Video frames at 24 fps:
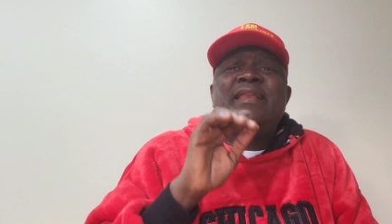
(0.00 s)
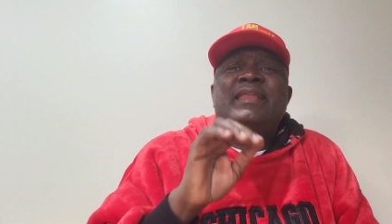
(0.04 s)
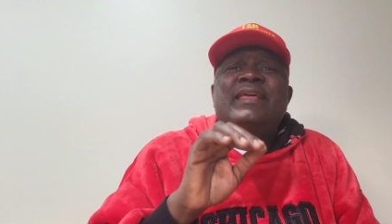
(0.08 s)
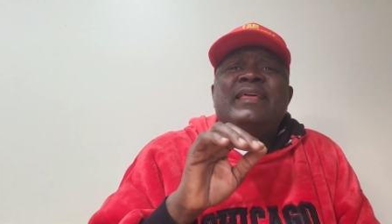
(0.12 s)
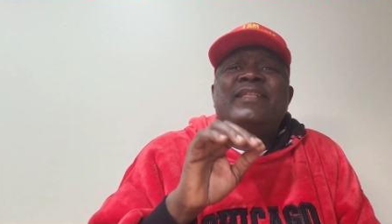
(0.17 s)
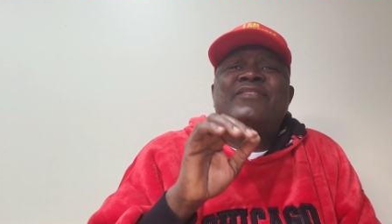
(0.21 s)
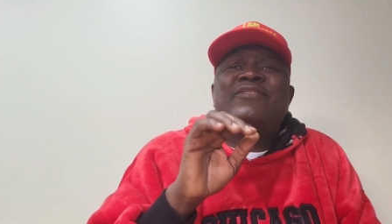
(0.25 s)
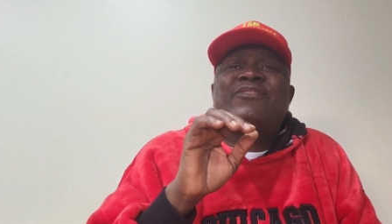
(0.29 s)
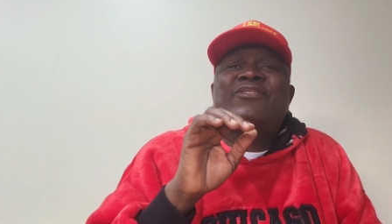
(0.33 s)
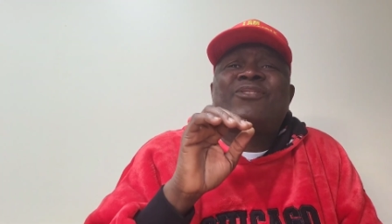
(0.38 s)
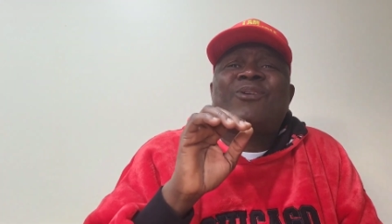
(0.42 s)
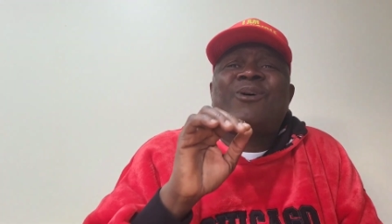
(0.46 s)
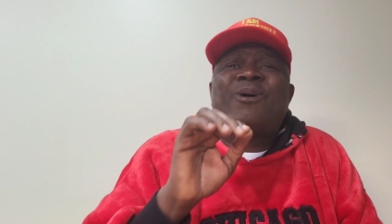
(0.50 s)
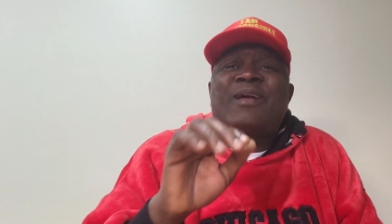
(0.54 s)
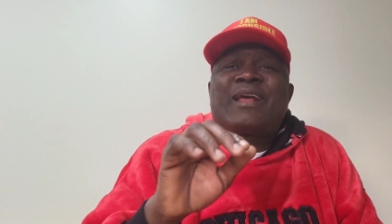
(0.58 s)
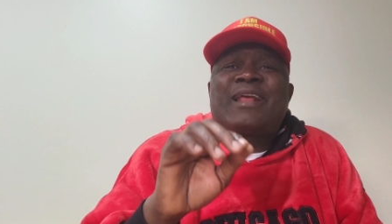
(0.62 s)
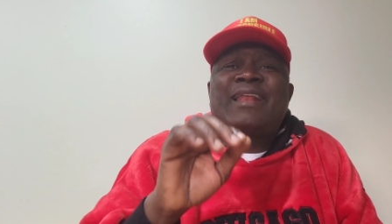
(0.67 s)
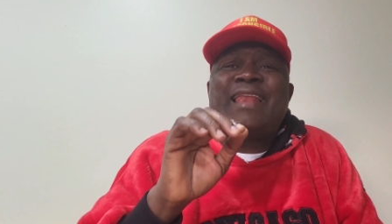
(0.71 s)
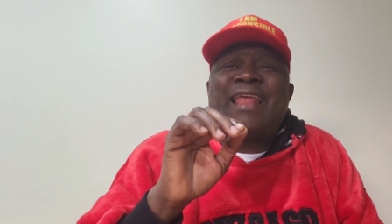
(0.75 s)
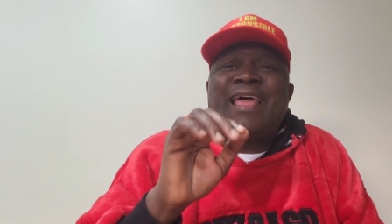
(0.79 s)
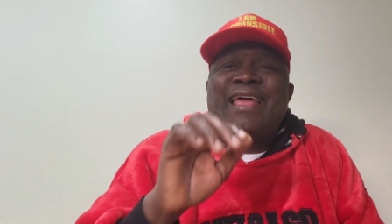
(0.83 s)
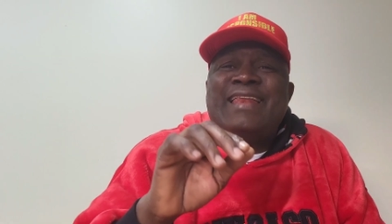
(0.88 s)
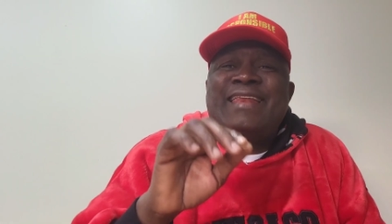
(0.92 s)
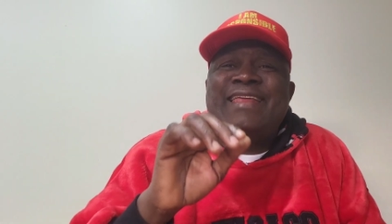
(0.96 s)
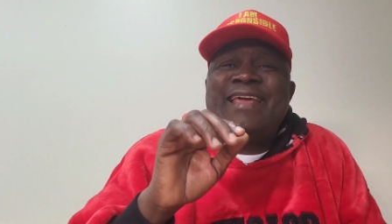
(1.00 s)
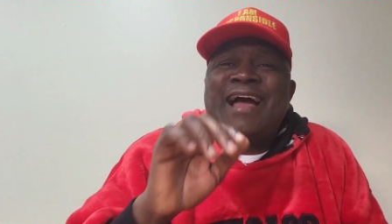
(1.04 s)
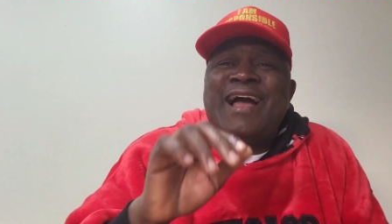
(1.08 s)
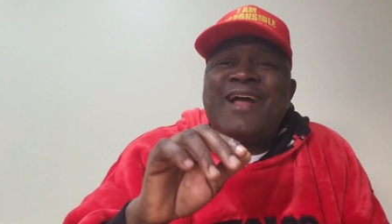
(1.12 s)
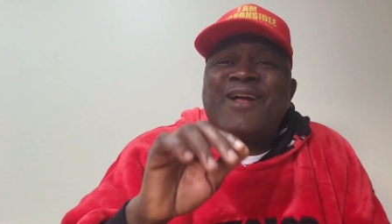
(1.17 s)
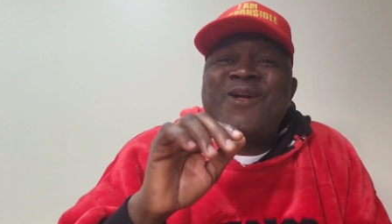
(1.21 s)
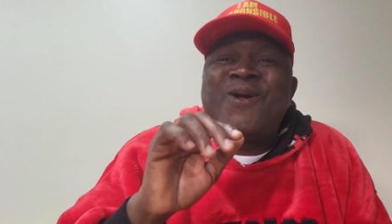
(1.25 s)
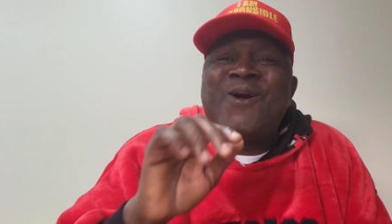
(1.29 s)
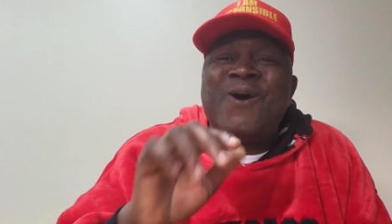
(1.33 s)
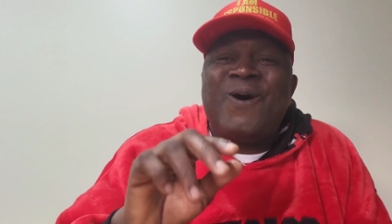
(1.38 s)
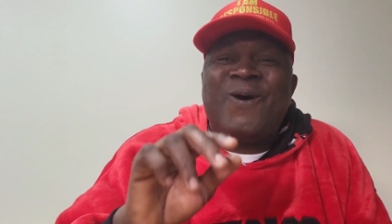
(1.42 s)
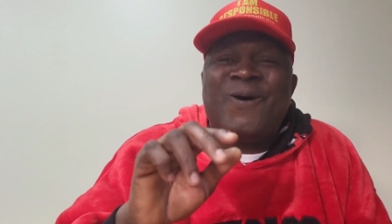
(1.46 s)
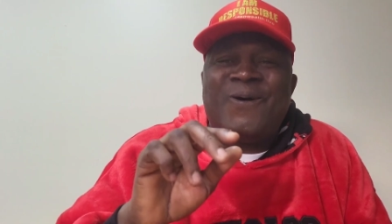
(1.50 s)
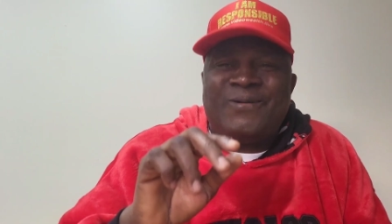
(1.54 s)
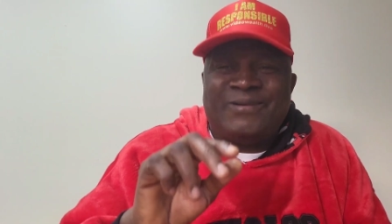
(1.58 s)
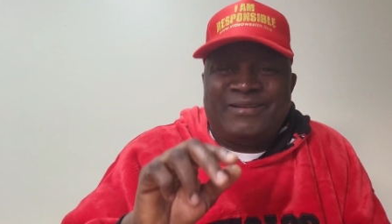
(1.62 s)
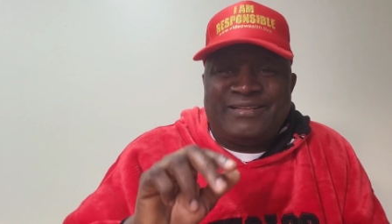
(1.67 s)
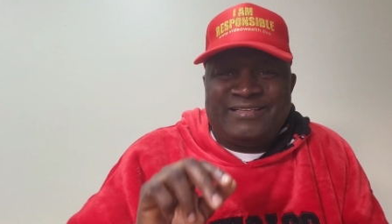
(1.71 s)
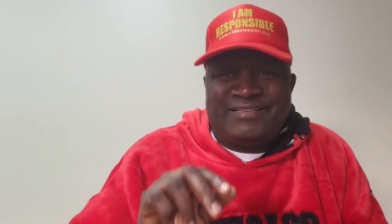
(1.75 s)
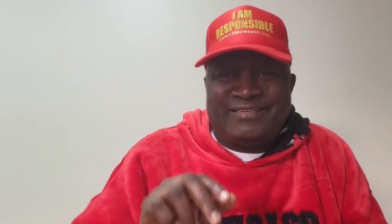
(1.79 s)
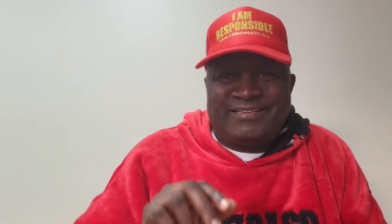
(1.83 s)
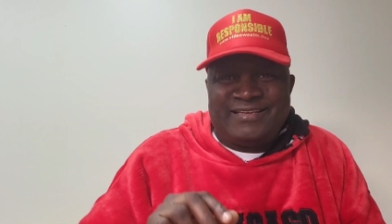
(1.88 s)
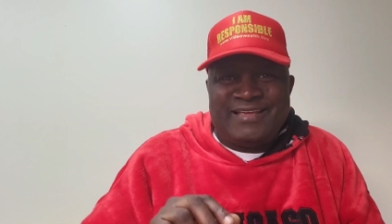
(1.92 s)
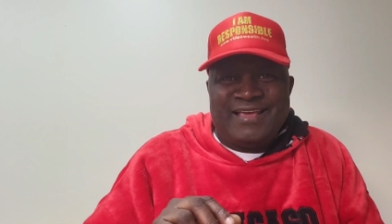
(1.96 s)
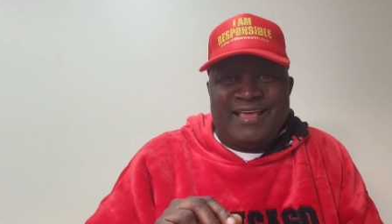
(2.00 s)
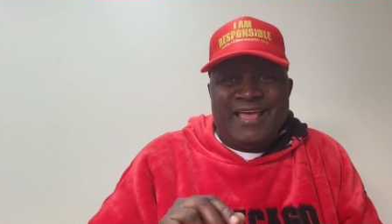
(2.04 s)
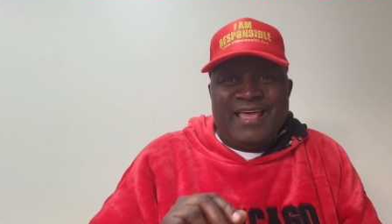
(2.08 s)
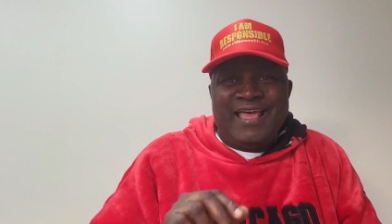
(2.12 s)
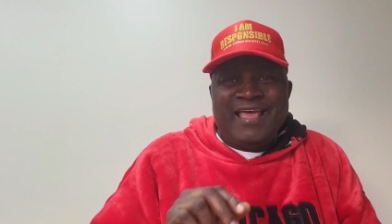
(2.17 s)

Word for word: they talk like they are gods.